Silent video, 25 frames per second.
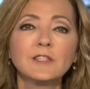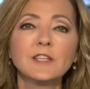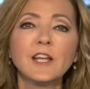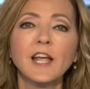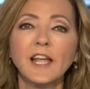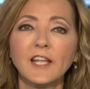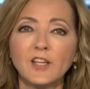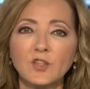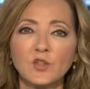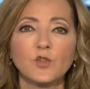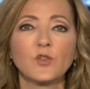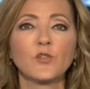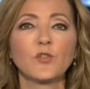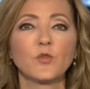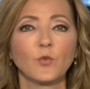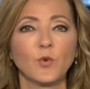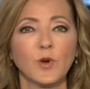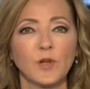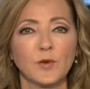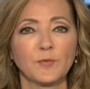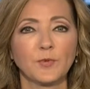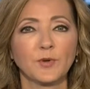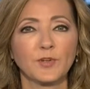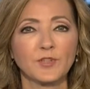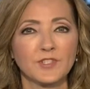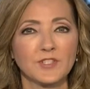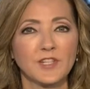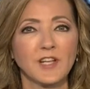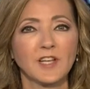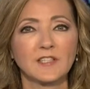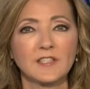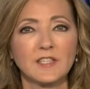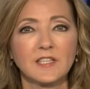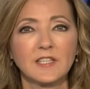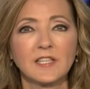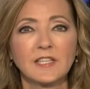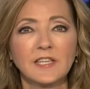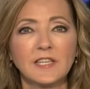to enter the
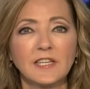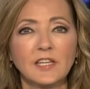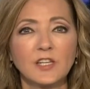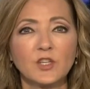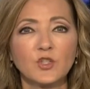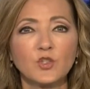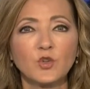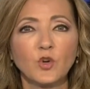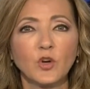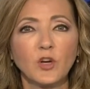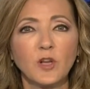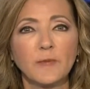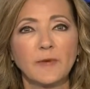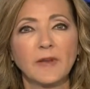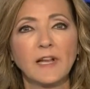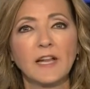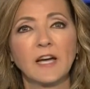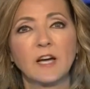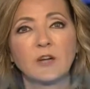1%. Joining me